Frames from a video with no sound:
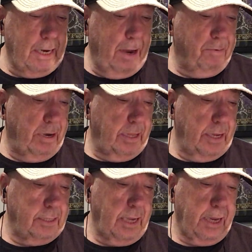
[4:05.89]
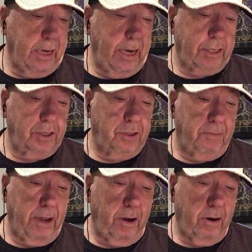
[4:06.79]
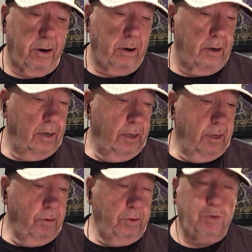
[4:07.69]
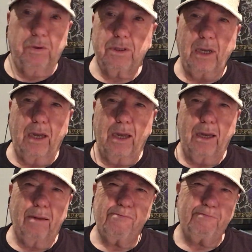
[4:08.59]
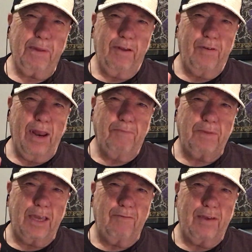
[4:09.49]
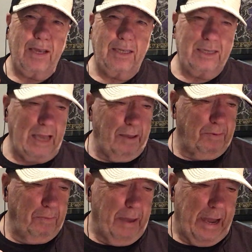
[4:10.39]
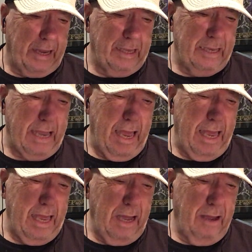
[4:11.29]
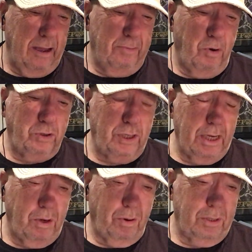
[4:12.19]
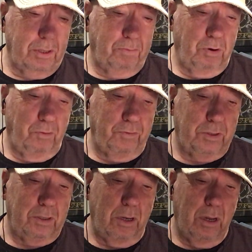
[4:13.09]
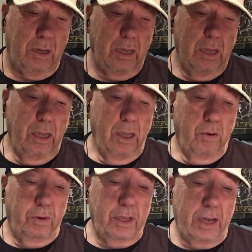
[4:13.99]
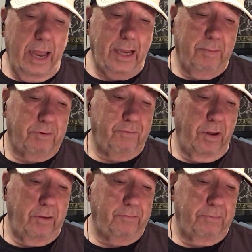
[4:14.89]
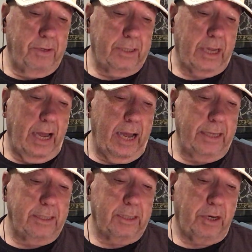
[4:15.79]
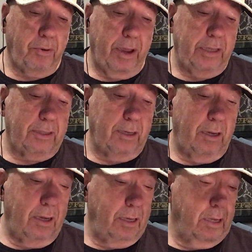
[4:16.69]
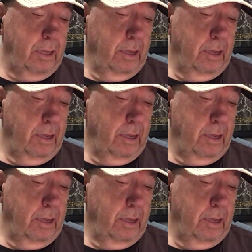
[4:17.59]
I really like Tight Connection to My Heart, which was a bit of an MTV staple back in the day. Emotionally Yours is a beautiful song. When the Night Comes Falling from the Skies is a great song.